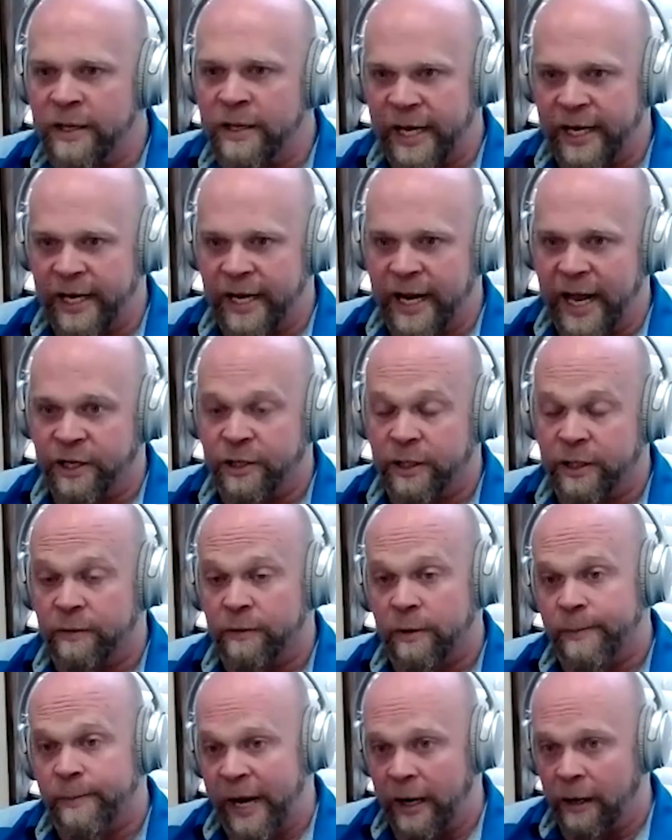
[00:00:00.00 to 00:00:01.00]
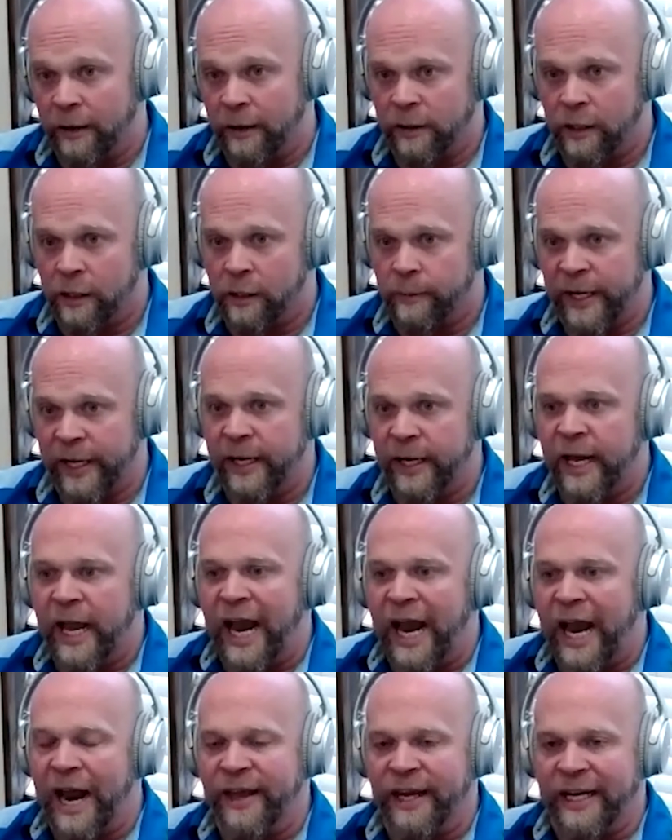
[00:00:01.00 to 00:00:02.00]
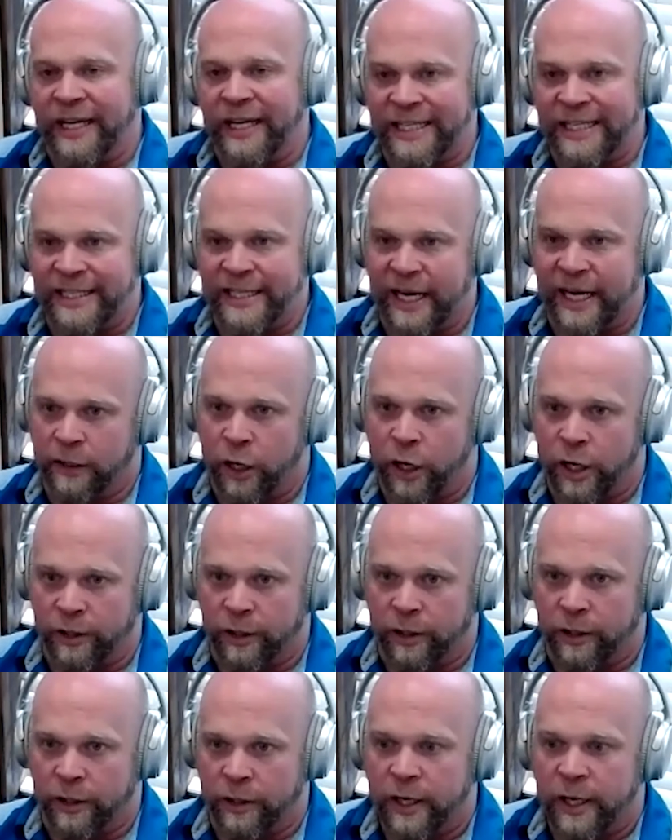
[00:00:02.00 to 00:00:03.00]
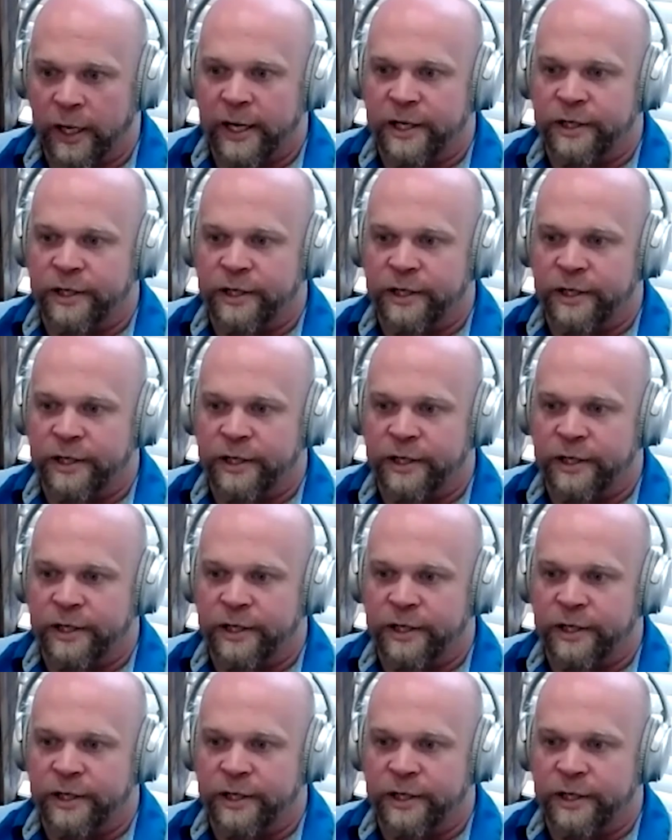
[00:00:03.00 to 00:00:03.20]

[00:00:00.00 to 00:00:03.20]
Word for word: they can actually repair a little bit and they can stay longer.